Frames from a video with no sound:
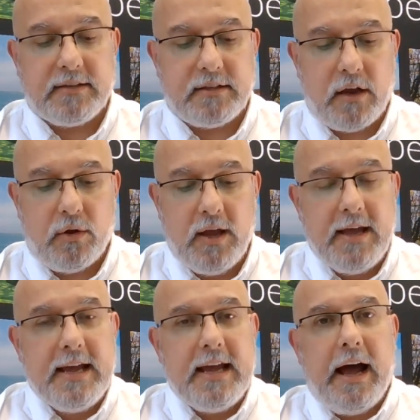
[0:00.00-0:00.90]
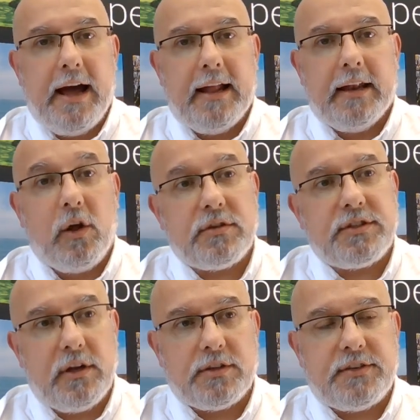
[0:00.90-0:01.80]
So
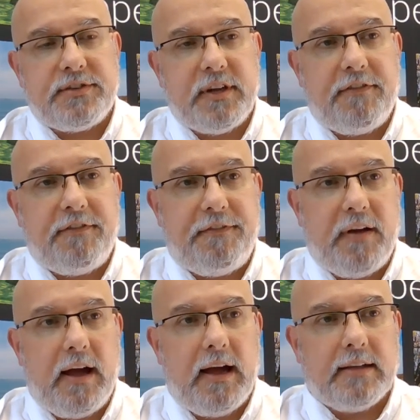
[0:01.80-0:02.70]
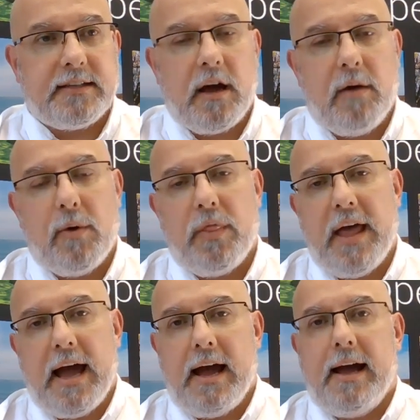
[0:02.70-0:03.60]
lots and lots of stuff to come on
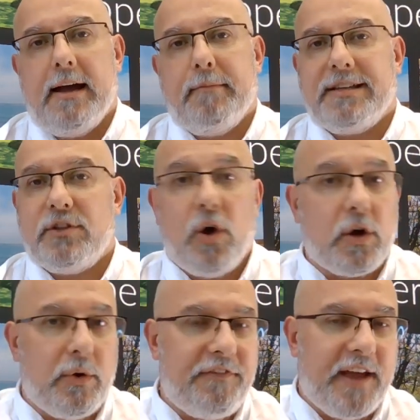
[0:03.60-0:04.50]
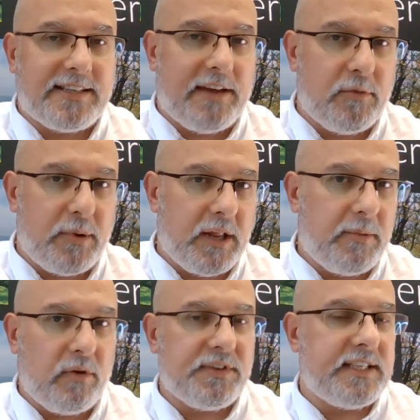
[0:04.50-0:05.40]
that. It's not going to affect everybody,
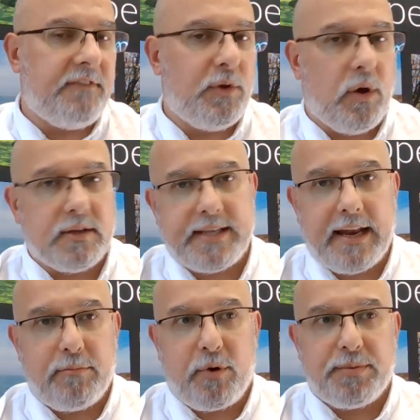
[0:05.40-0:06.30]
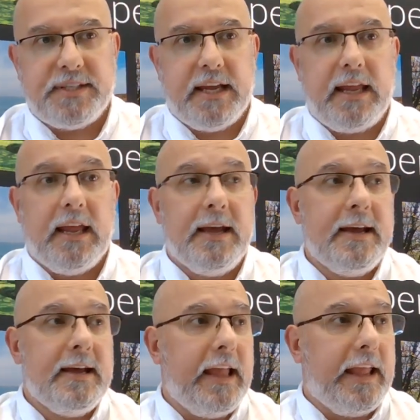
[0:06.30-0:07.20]
but obviously if you are selling property,
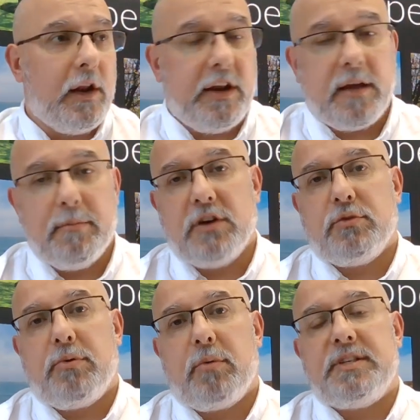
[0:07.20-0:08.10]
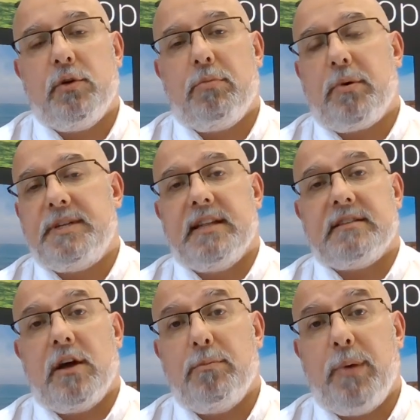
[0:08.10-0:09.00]
including commercial property or property
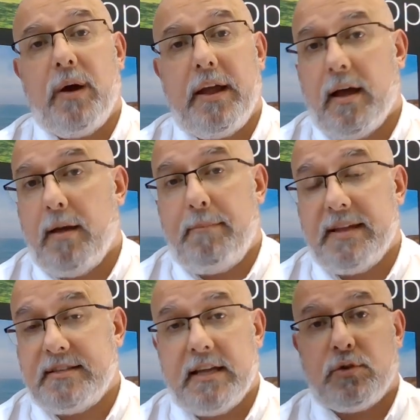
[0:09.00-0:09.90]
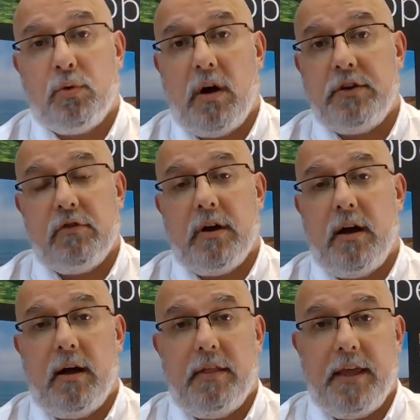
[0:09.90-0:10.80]
that's owned by a business or
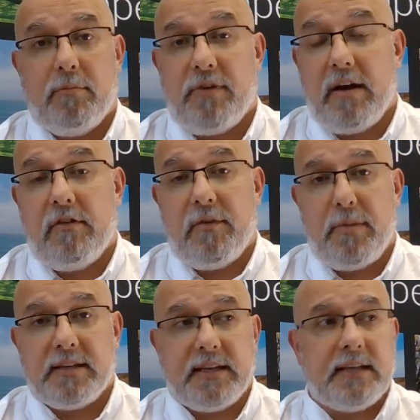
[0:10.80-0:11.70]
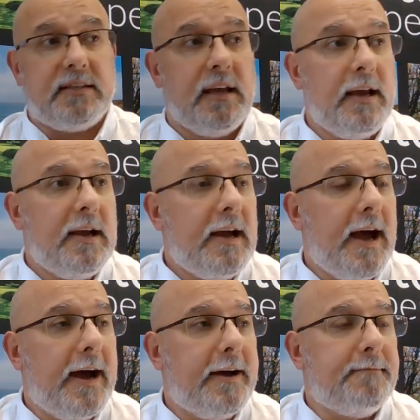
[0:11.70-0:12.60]
under the umbrella of a business,
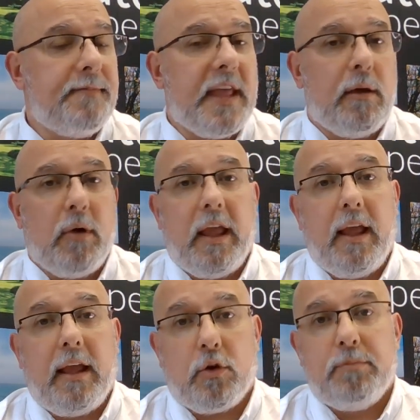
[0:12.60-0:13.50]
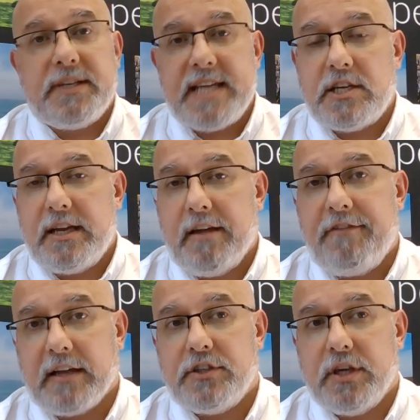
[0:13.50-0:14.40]
it could potentially
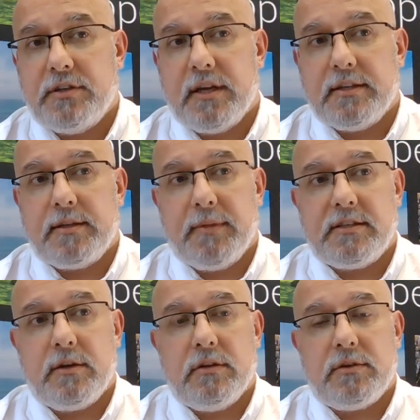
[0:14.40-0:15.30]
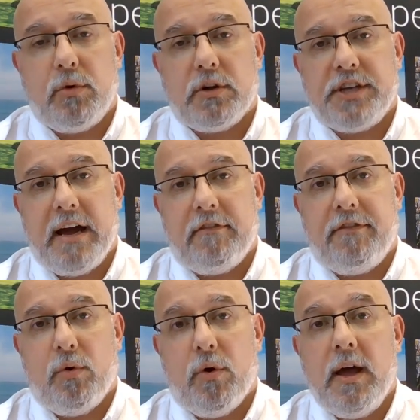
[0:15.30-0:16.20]
affect you. So it's something to watch out
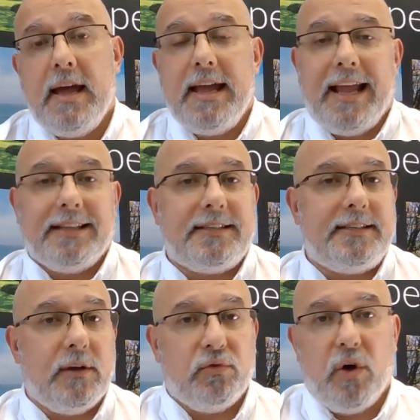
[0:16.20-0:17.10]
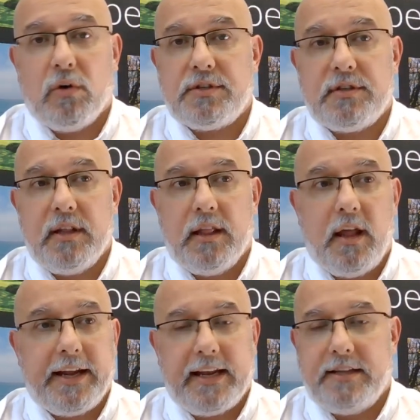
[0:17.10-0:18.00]
for. It's still not
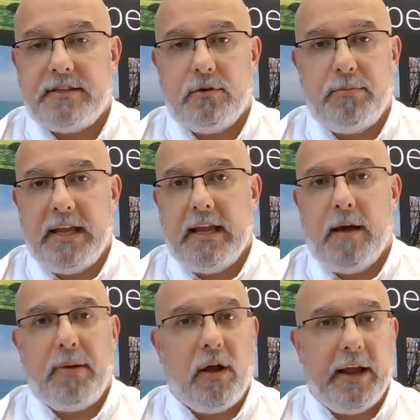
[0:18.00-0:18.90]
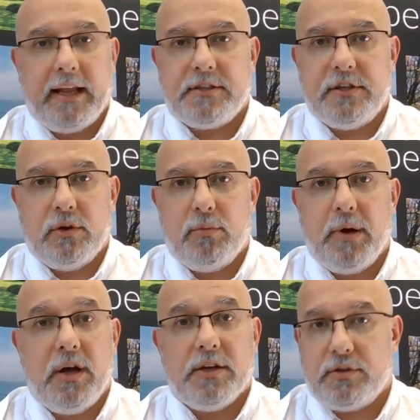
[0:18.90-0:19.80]
likely to be applying to
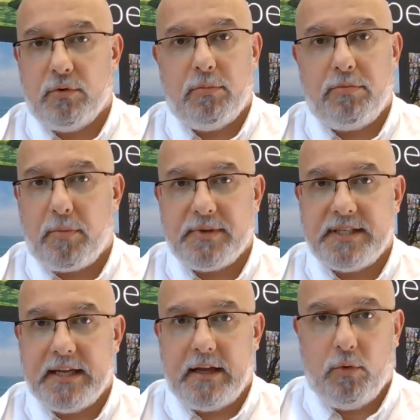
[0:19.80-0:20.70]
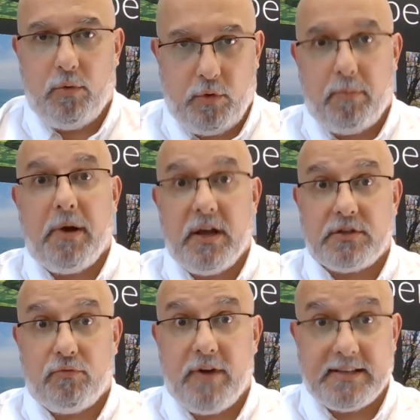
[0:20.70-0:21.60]
personal property, your
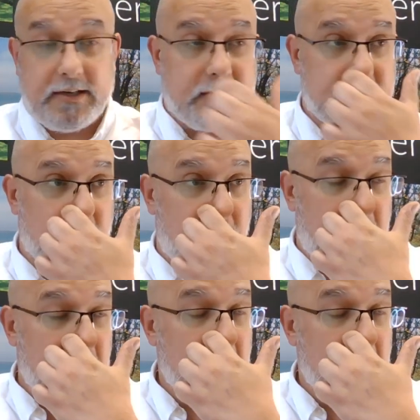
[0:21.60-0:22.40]
personal residence, sorry.